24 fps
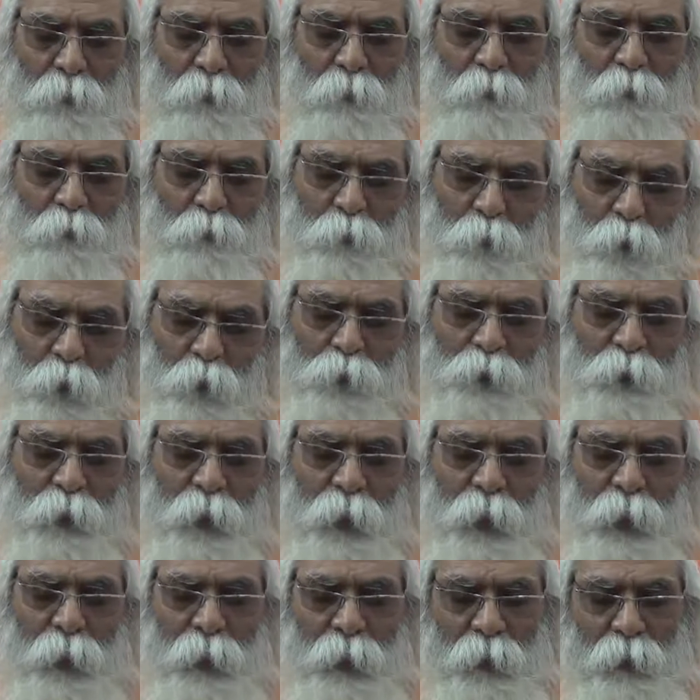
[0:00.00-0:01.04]
both
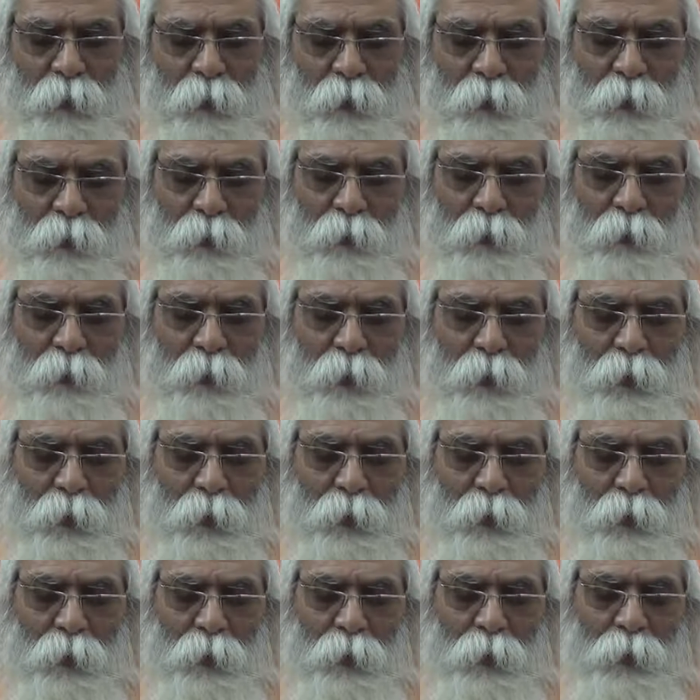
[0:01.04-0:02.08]
are
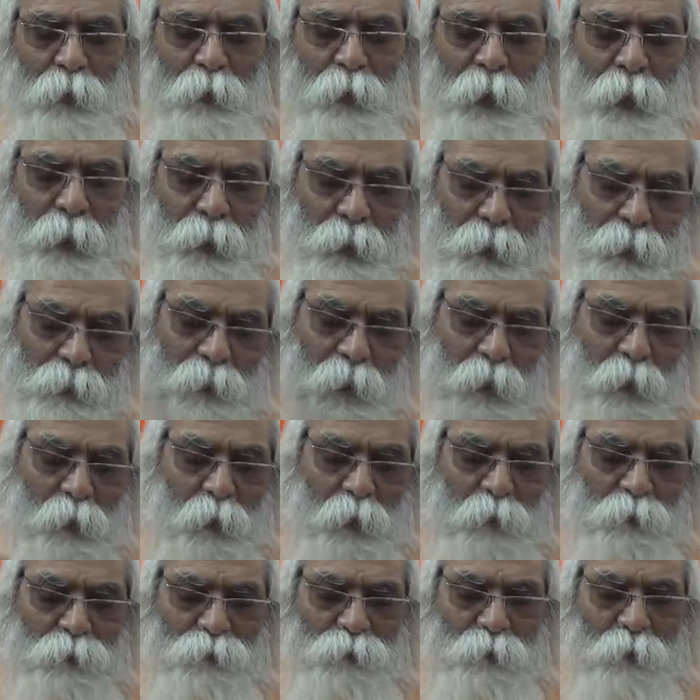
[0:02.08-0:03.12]
tied the
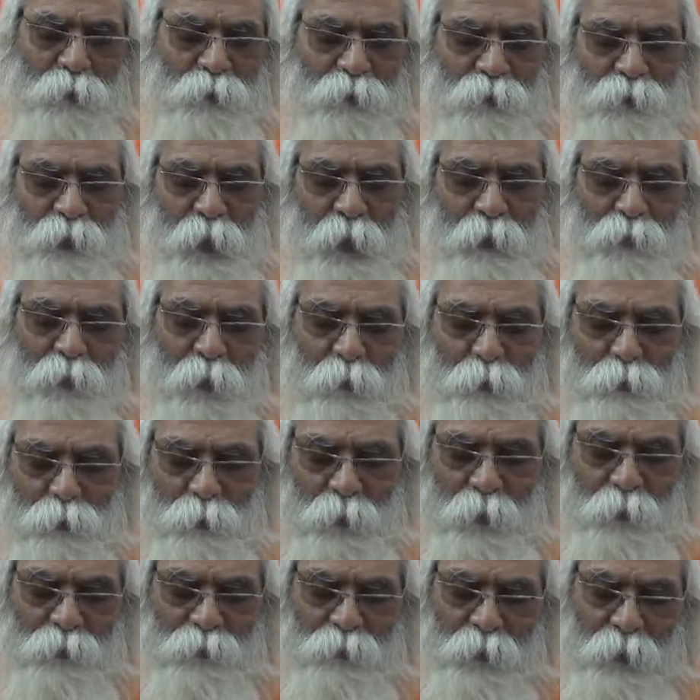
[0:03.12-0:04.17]
consciousness of
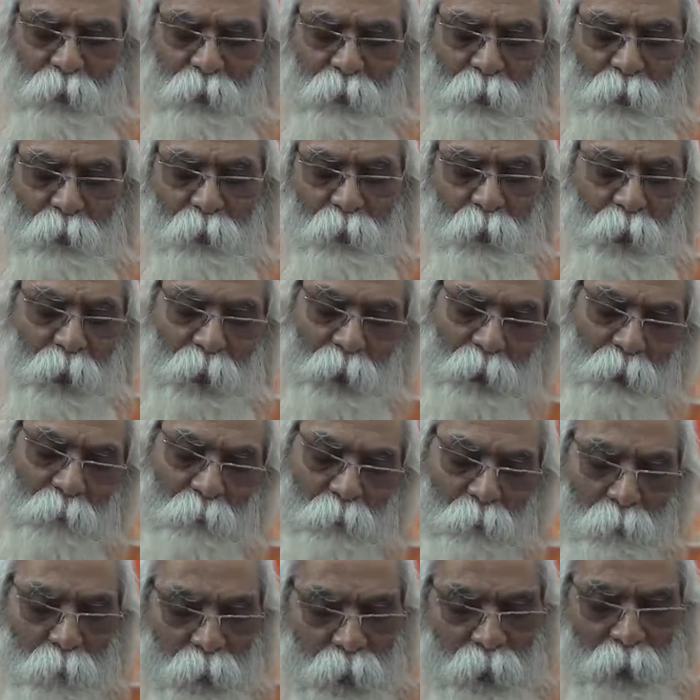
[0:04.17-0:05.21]
person
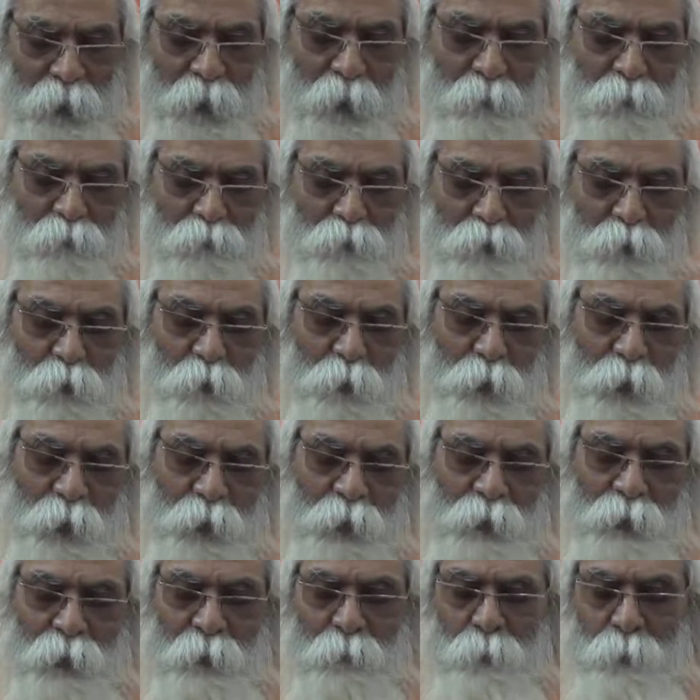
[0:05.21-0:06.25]
and make him fool
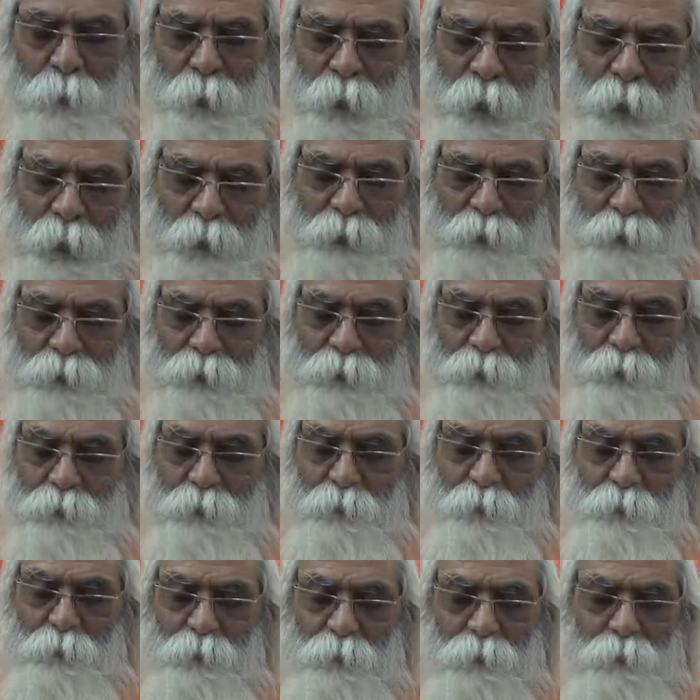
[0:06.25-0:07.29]
and the blind.
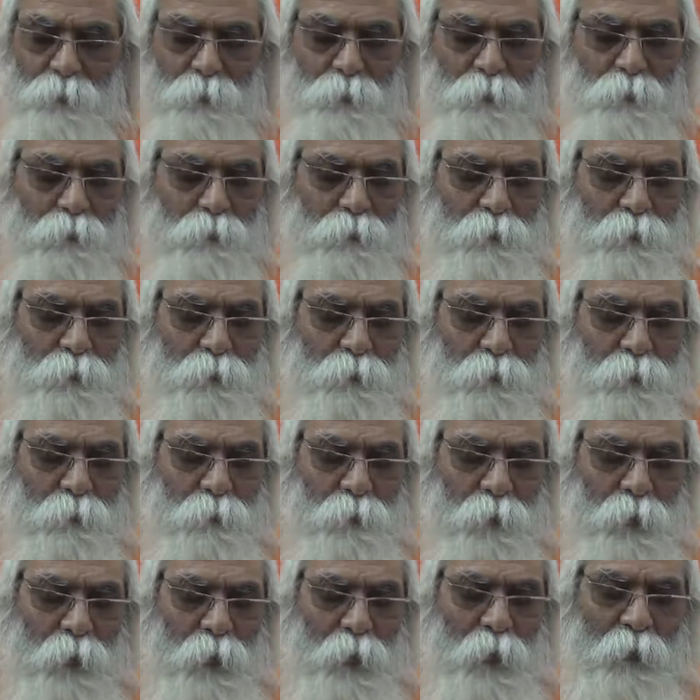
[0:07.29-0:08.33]

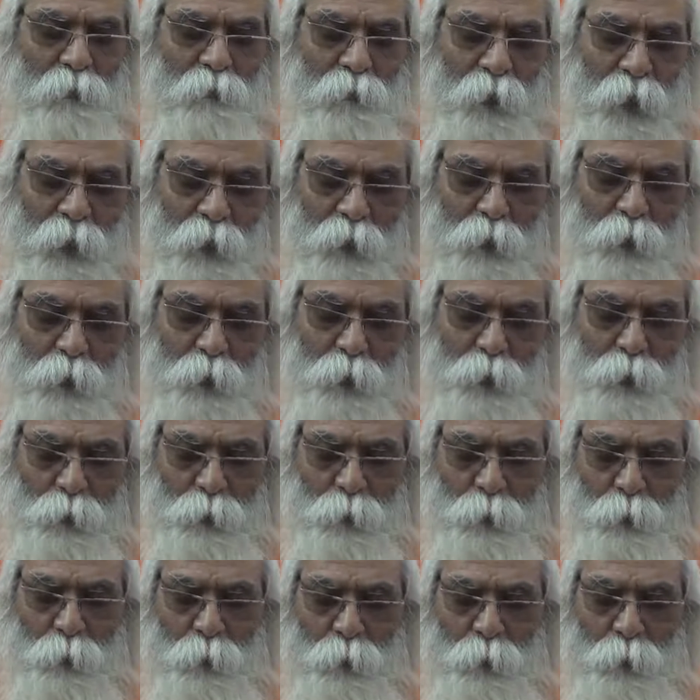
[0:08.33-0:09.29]
He want to